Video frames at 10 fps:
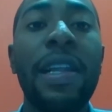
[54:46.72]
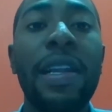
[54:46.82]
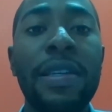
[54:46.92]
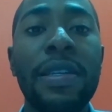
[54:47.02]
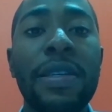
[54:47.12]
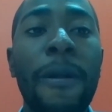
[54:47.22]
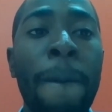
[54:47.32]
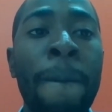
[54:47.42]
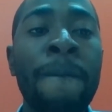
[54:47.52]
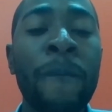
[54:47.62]
facilities.
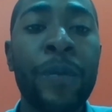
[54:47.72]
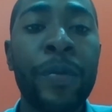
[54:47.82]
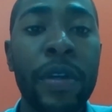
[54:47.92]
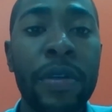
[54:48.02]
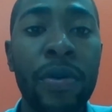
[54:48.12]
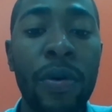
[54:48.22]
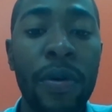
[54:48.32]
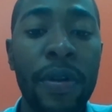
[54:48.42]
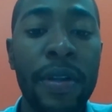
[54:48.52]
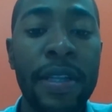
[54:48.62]

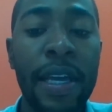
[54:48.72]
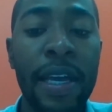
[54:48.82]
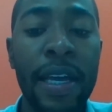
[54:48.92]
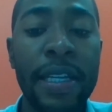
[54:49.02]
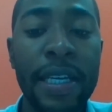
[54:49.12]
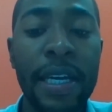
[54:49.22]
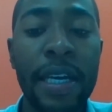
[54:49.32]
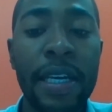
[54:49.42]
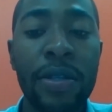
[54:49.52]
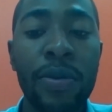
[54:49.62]
So the
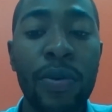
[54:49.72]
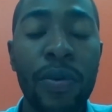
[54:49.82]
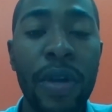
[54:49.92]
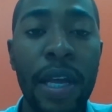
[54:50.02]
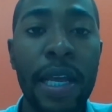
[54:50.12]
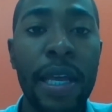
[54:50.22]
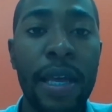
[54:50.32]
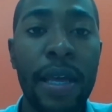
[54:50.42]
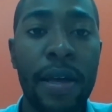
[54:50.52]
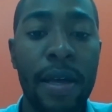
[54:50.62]
idea is to
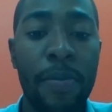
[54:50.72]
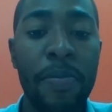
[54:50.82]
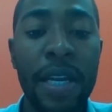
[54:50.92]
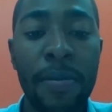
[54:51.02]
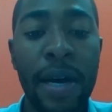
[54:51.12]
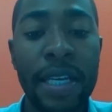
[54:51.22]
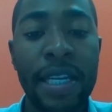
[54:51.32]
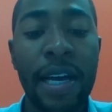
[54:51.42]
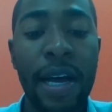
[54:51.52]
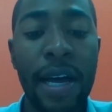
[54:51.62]
really uh,
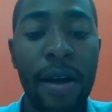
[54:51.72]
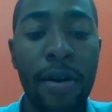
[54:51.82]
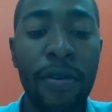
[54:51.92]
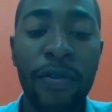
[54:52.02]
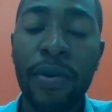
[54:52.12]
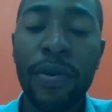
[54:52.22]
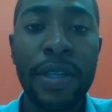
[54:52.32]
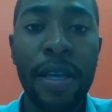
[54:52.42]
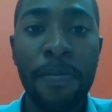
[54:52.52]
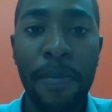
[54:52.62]
minimize. There are, of
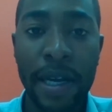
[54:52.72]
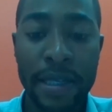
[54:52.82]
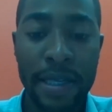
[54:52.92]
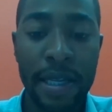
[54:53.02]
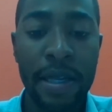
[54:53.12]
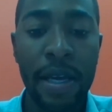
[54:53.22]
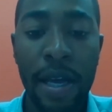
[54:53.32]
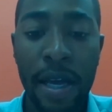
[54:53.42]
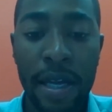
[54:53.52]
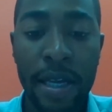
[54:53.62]
course, impacts
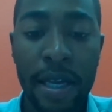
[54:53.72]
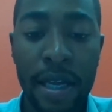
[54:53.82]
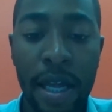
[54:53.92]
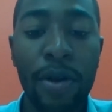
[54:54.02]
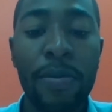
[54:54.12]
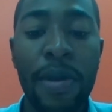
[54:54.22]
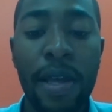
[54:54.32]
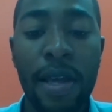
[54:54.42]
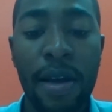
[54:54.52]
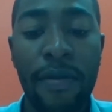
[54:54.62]
that cannot
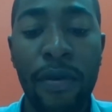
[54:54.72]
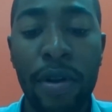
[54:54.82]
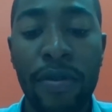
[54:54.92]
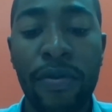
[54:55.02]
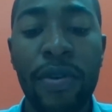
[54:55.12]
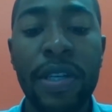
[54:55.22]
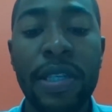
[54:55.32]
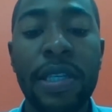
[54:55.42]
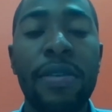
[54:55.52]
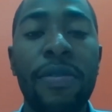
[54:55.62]
be avoided.
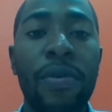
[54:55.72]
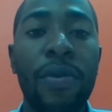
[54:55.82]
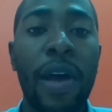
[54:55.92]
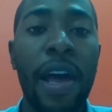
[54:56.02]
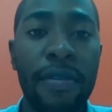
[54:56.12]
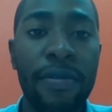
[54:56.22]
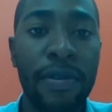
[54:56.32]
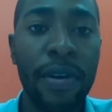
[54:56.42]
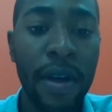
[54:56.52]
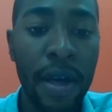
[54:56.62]
For instance, if you
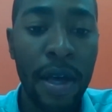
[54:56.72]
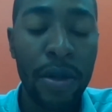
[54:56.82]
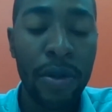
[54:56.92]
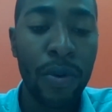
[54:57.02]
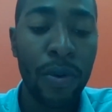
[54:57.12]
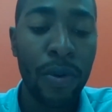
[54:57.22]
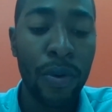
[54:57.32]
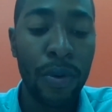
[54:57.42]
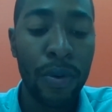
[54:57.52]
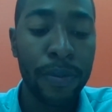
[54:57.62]
have
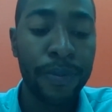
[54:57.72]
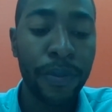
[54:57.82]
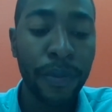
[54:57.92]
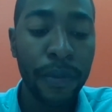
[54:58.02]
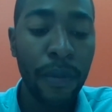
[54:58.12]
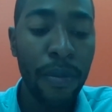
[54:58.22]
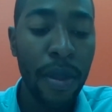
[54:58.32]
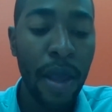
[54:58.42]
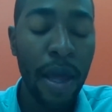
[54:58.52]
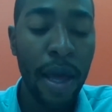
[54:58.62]
to,
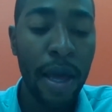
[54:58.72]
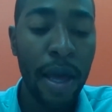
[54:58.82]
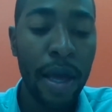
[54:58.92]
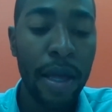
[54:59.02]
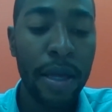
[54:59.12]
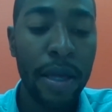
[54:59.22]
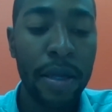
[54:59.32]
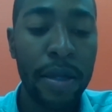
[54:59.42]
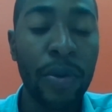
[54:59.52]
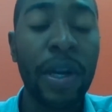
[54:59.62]
uh,
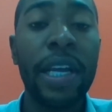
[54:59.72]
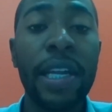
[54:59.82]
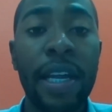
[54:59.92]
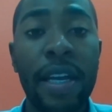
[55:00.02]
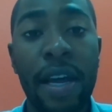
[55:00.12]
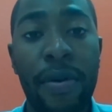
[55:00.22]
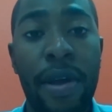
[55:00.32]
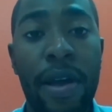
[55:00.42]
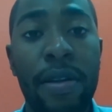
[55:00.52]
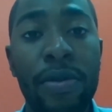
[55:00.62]
to clean an
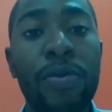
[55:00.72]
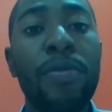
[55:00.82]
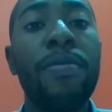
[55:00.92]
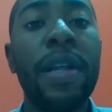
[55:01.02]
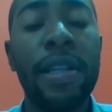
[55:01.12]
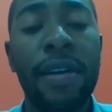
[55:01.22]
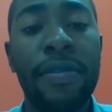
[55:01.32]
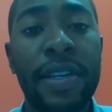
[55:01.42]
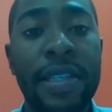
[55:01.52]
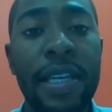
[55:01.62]
area to build a